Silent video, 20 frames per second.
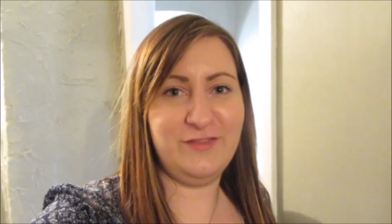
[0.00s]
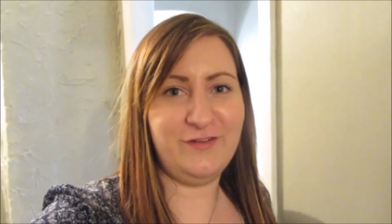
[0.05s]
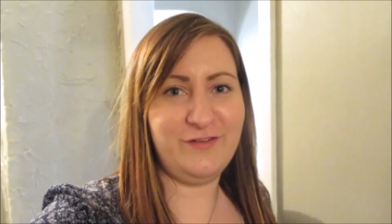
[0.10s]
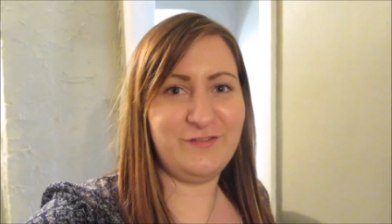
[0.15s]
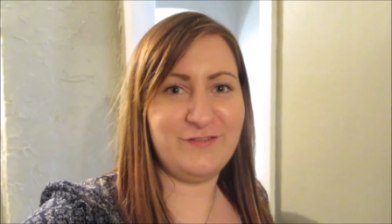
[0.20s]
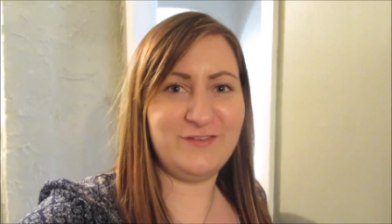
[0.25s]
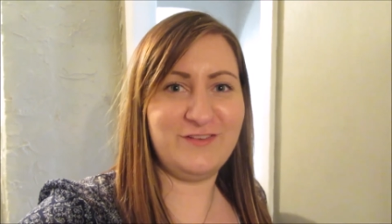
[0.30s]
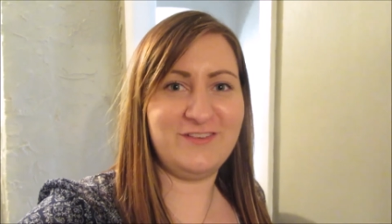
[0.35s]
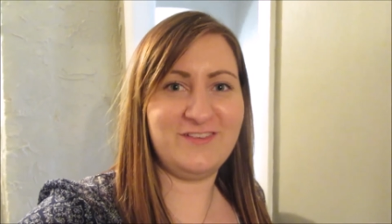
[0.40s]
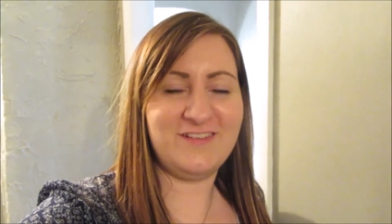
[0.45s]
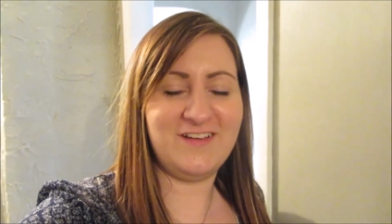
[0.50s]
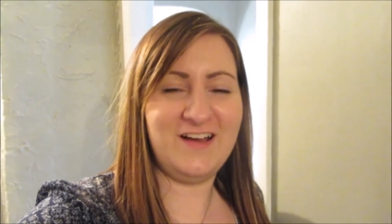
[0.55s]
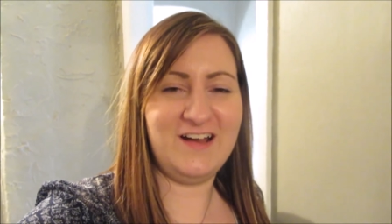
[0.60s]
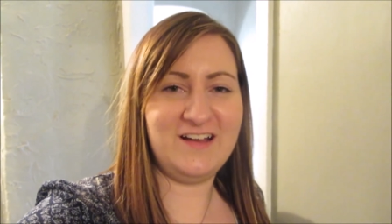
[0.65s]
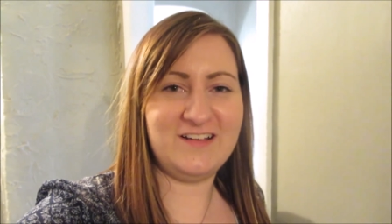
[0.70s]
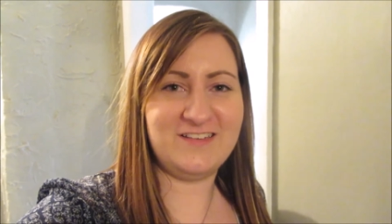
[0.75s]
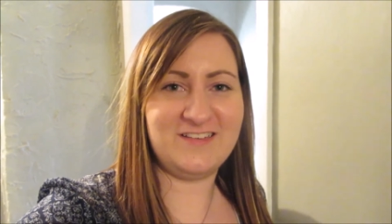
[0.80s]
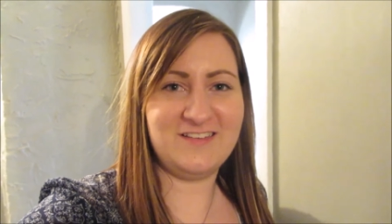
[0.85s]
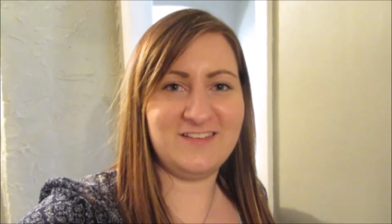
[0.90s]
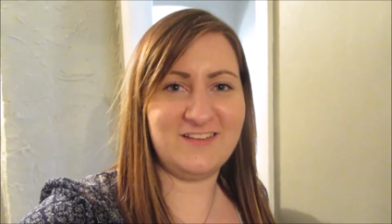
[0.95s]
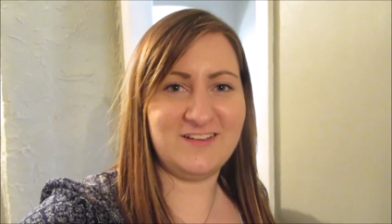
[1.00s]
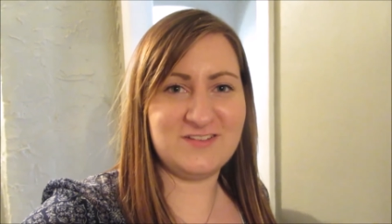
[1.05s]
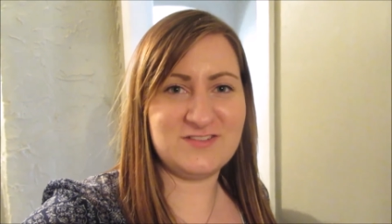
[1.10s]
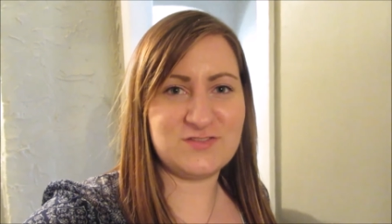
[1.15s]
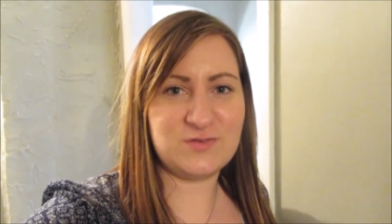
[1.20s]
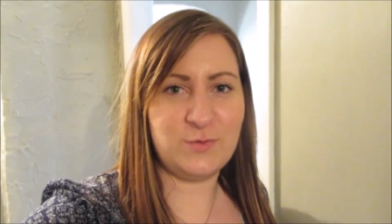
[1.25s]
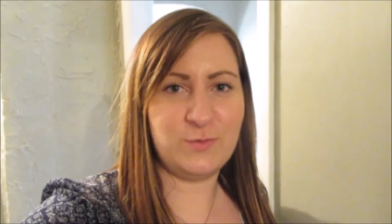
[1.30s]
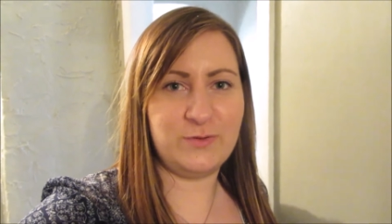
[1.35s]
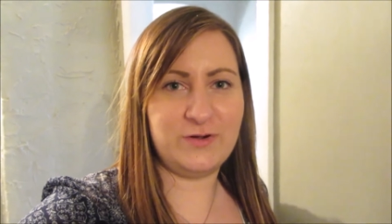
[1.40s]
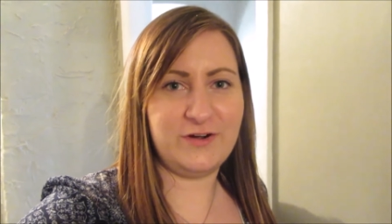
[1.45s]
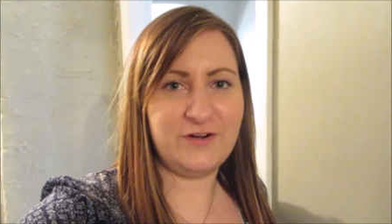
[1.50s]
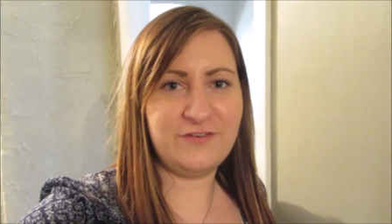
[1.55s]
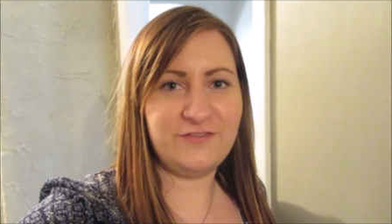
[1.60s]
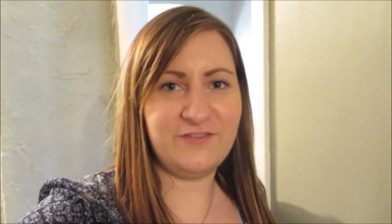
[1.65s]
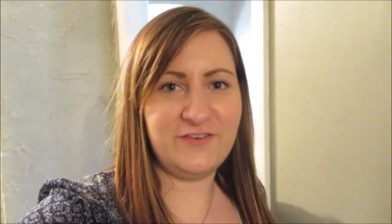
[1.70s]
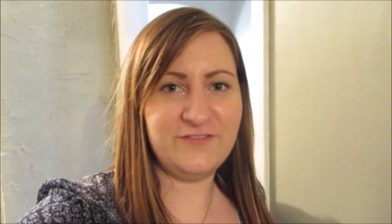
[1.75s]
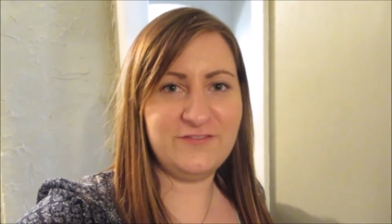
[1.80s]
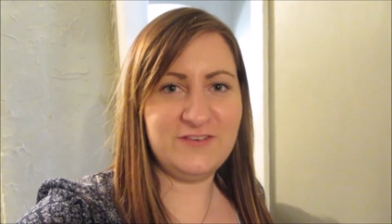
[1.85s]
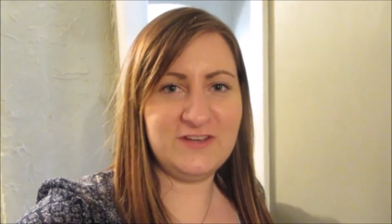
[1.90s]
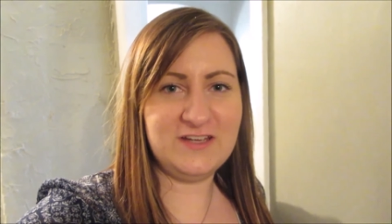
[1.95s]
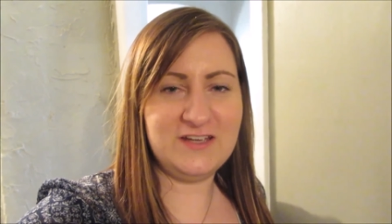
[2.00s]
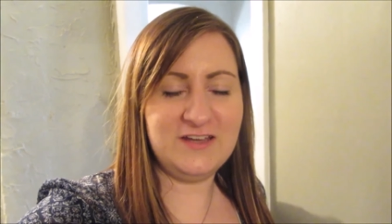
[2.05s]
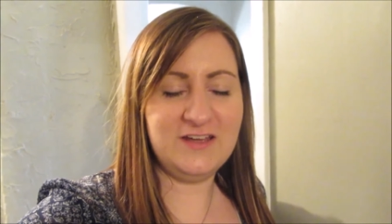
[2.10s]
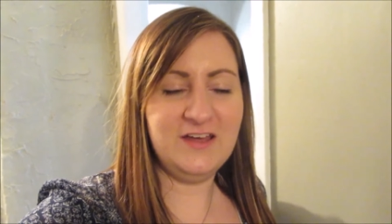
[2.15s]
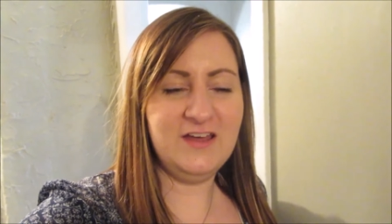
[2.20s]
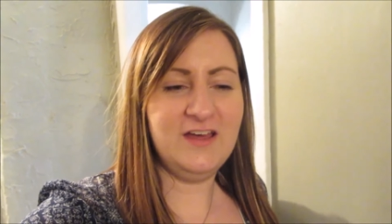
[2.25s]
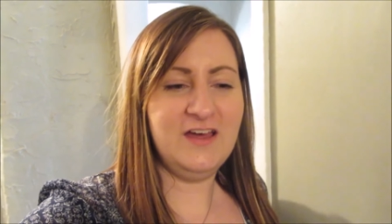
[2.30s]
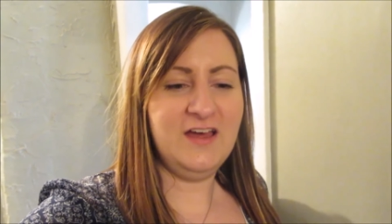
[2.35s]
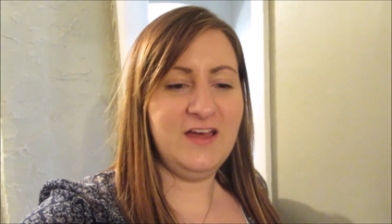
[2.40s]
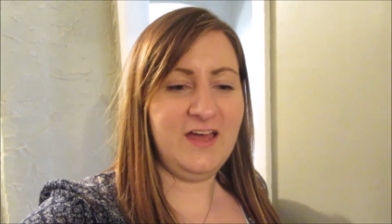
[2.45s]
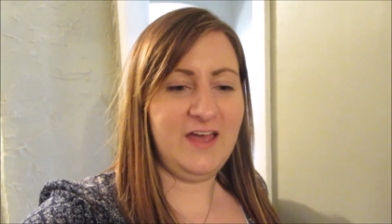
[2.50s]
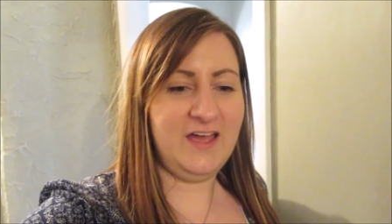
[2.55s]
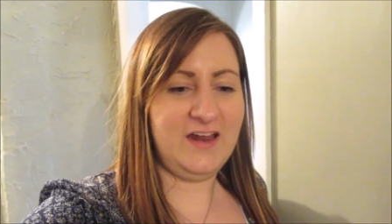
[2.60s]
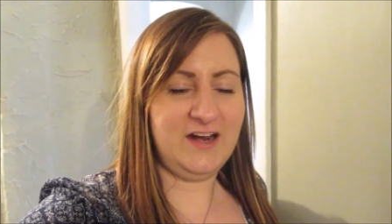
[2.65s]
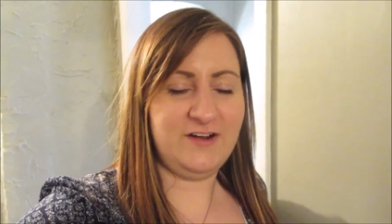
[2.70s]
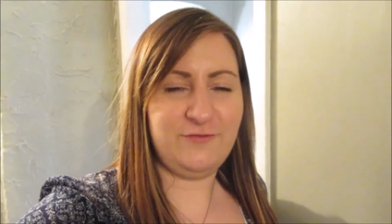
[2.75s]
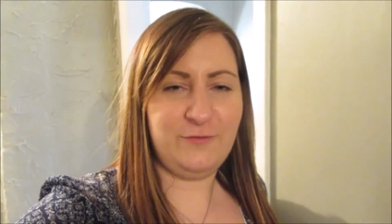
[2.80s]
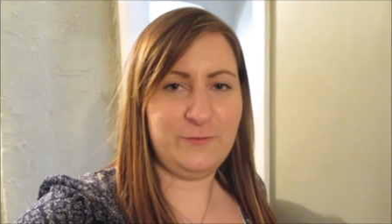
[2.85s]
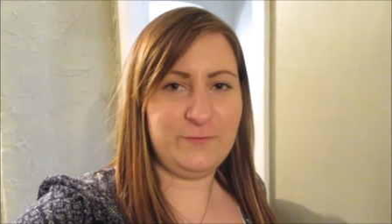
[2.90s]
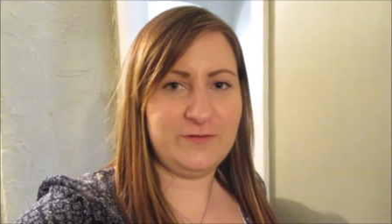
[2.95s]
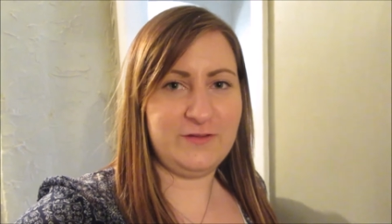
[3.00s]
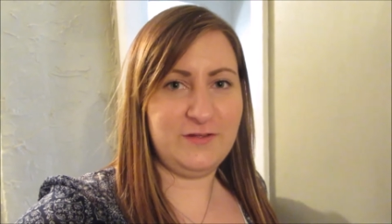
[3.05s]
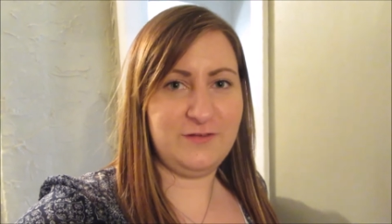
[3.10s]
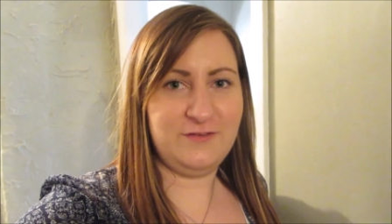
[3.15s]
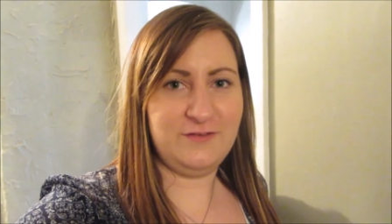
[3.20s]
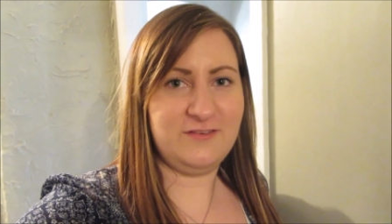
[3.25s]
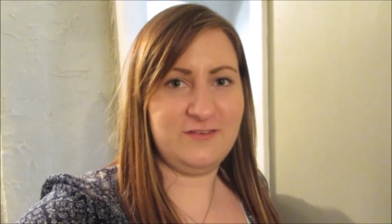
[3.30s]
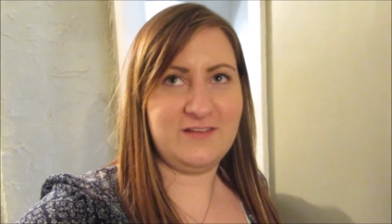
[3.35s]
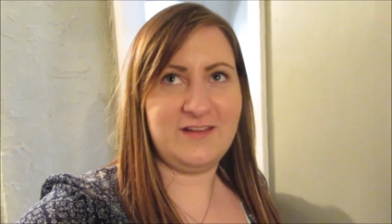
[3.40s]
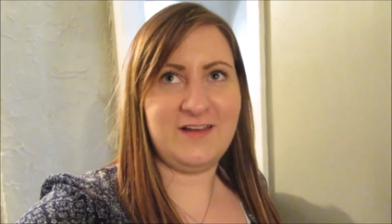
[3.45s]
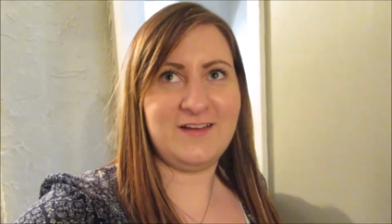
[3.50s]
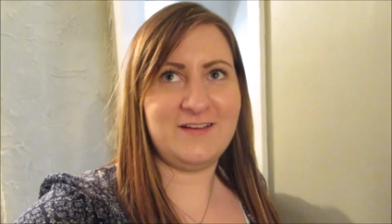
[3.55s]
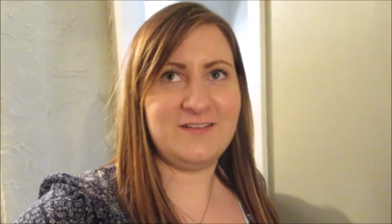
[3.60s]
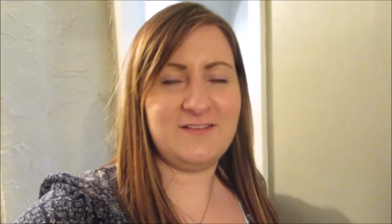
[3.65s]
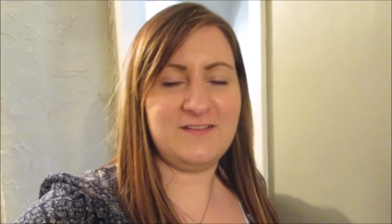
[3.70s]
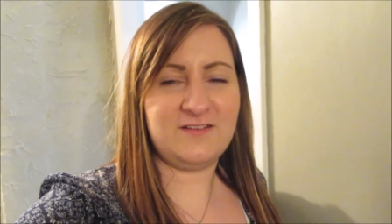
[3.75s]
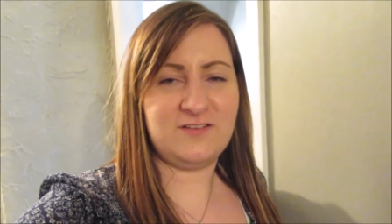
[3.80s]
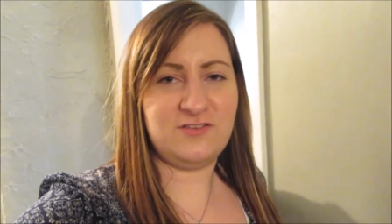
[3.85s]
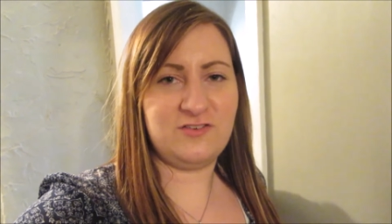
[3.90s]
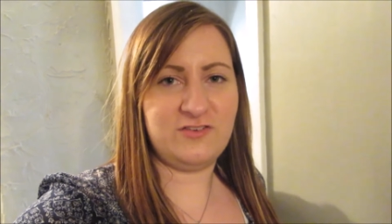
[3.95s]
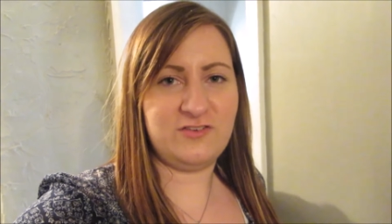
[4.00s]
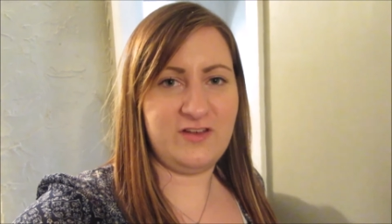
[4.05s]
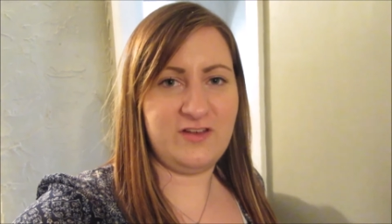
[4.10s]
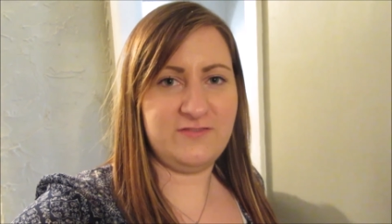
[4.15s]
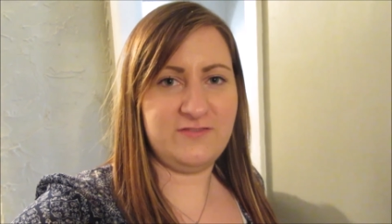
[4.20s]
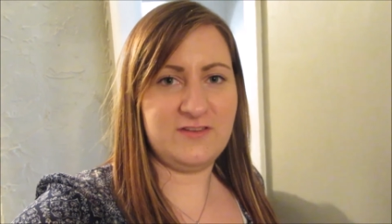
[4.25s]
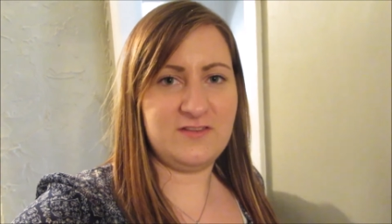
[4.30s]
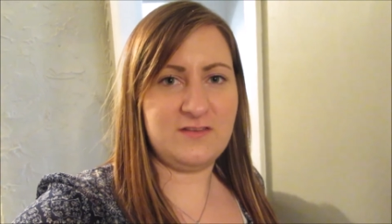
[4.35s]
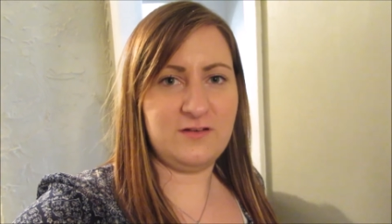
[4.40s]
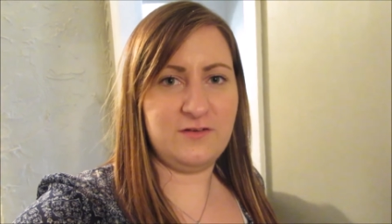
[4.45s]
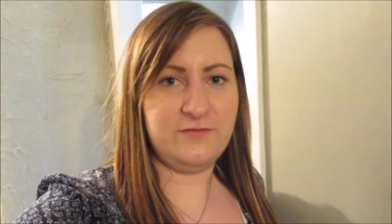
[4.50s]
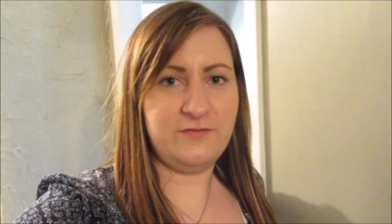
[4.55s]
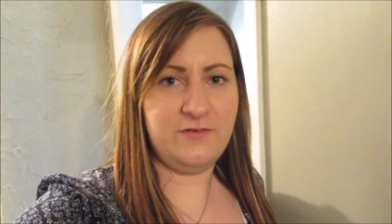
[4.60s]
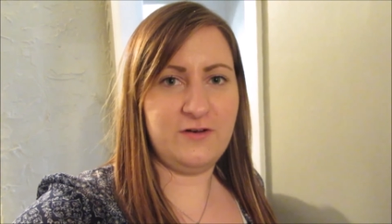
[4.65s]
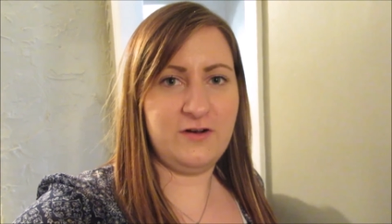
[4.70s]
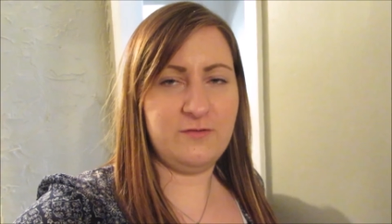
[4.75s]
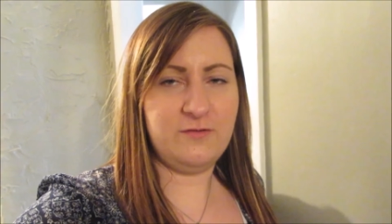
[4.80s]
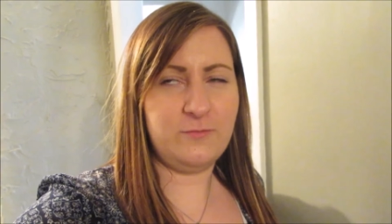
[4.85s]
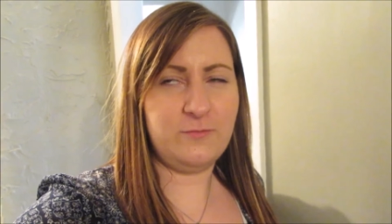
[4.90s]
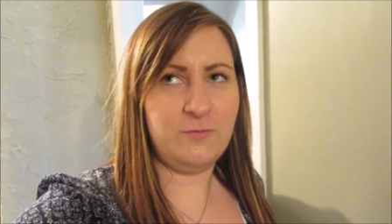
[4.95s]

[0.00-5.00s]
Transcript: of those uh, since I just ordered 50 and I've only used like six or seven so far.